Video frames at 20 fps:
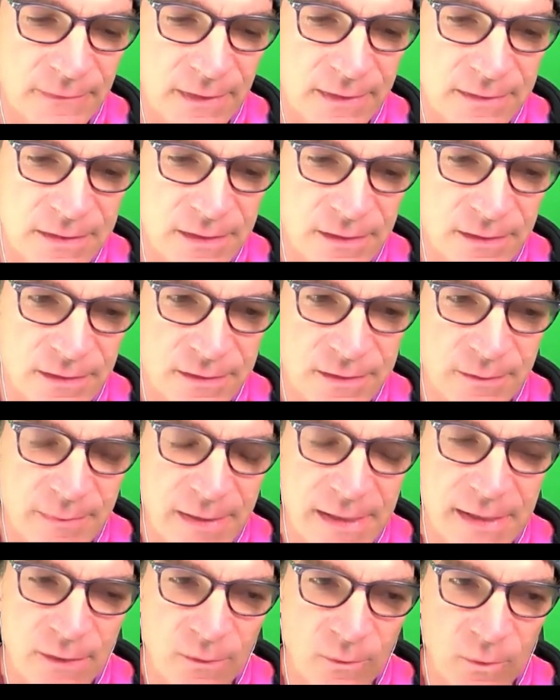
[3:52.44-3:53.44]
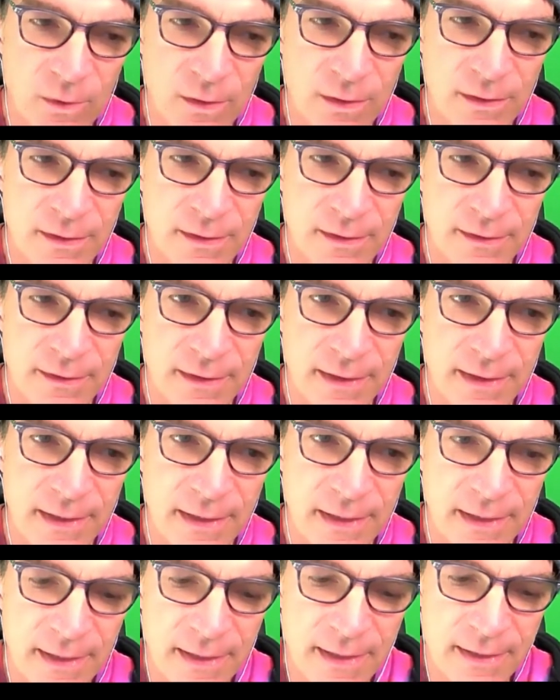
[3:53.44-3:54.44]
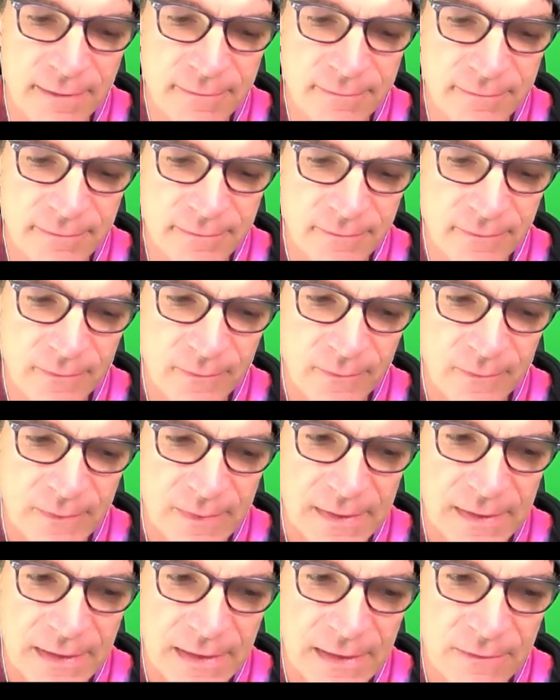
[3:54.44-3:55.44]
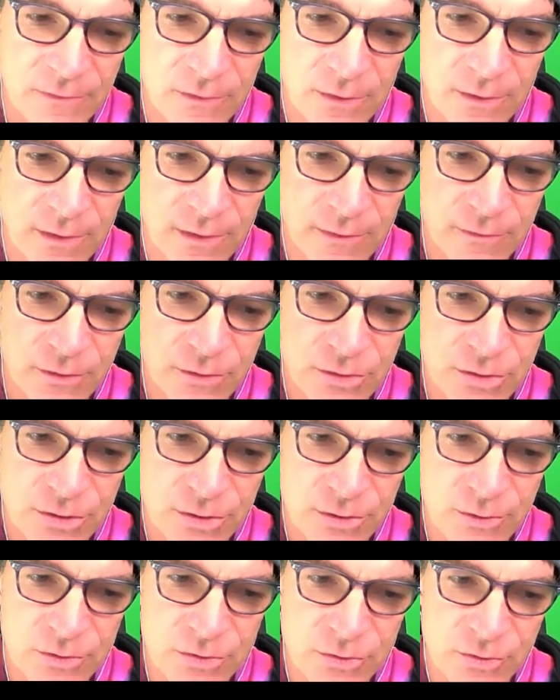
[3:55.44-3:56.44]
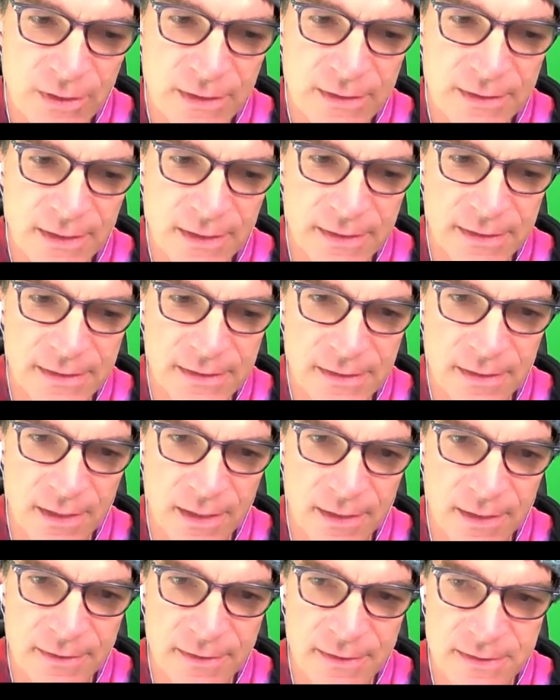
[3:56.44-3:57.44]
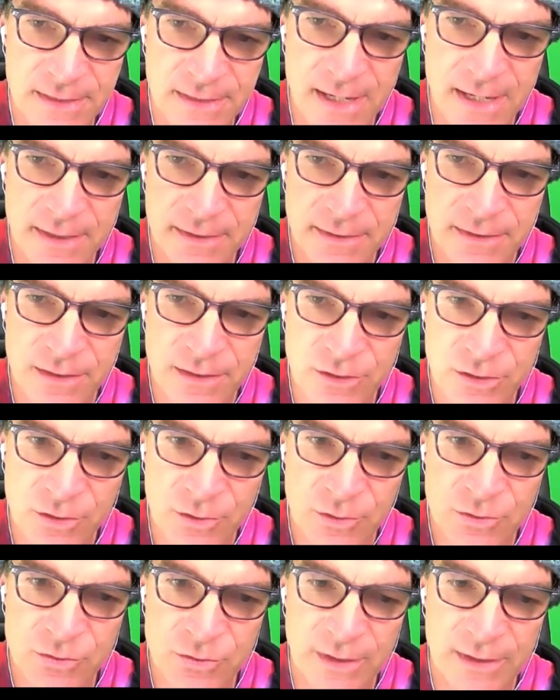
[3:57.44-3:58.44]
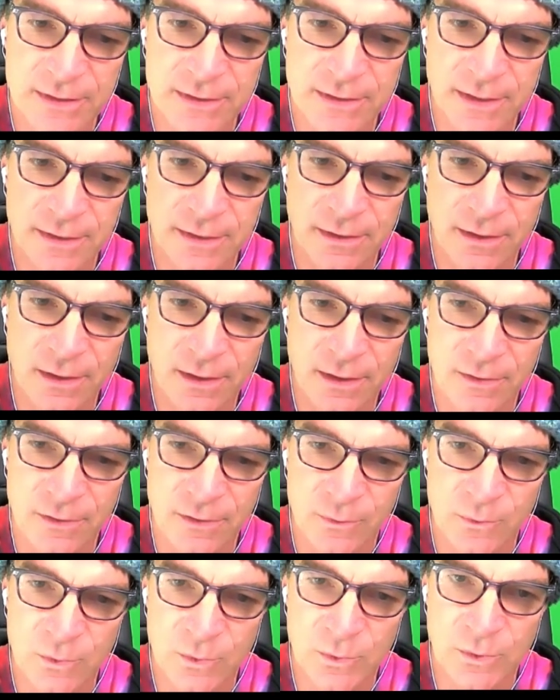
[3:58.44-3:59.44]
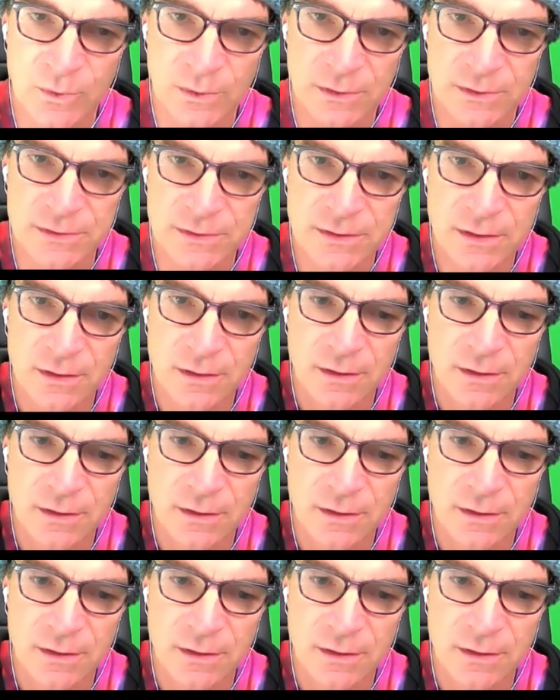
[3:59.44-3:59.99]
to make it work, if you're too strict on the science and too strict on the rules,